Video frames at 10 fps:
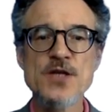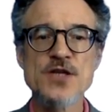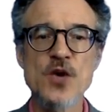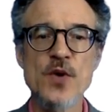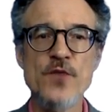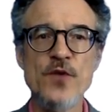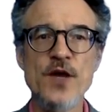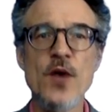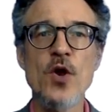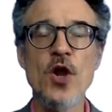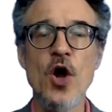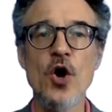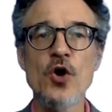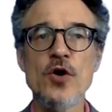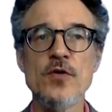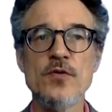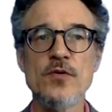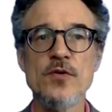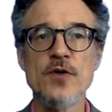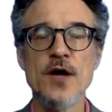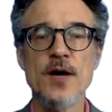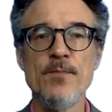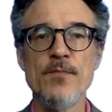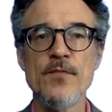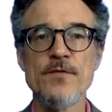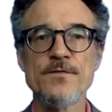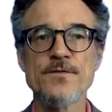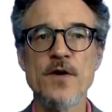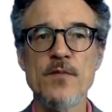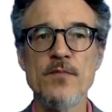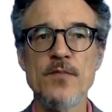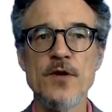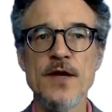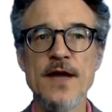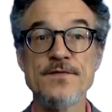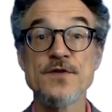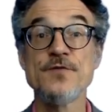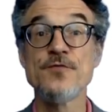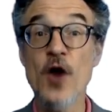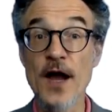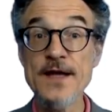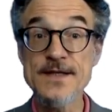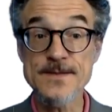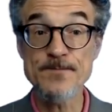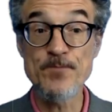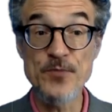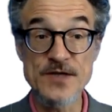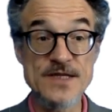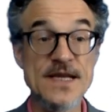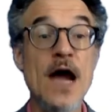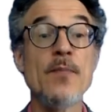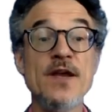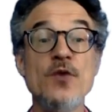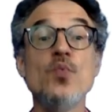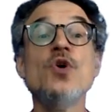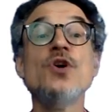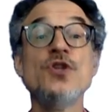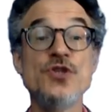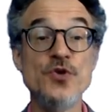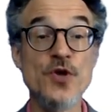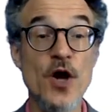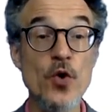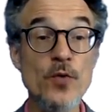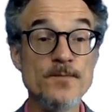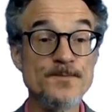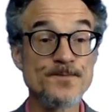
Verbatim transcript: So if we go along um, from left to right, this is how many words you know.